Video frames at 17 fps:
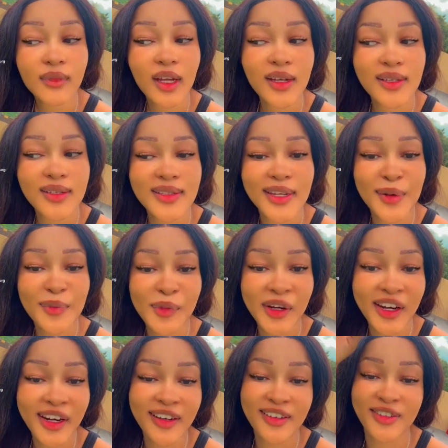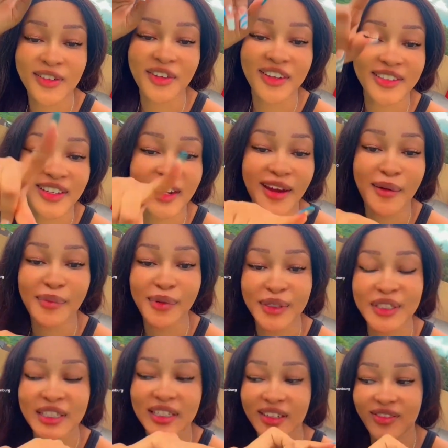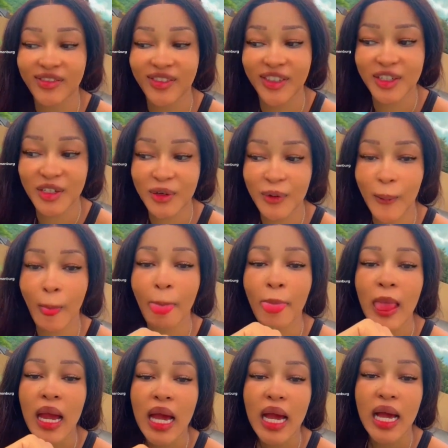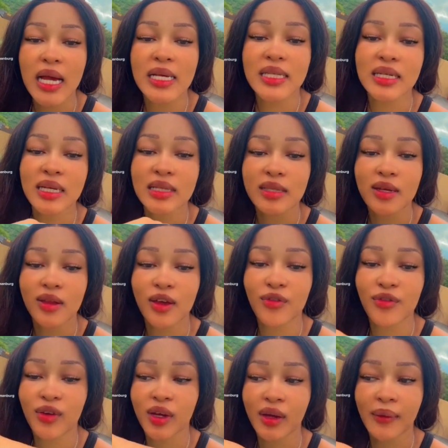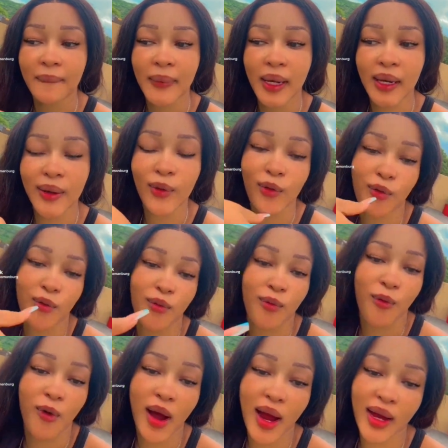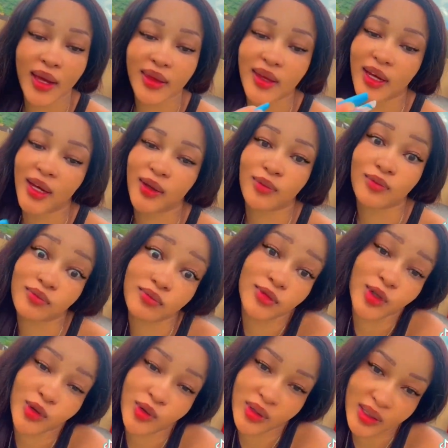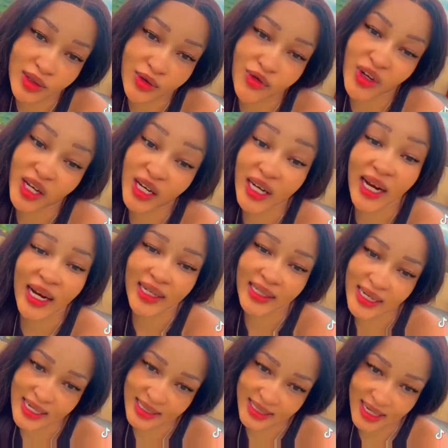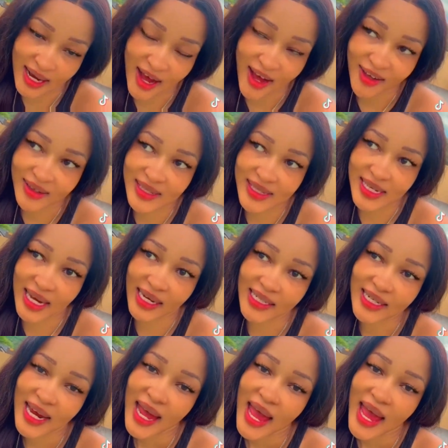San Melanie, so yesterday I posted a video asking South African men why they don't really like dating outside.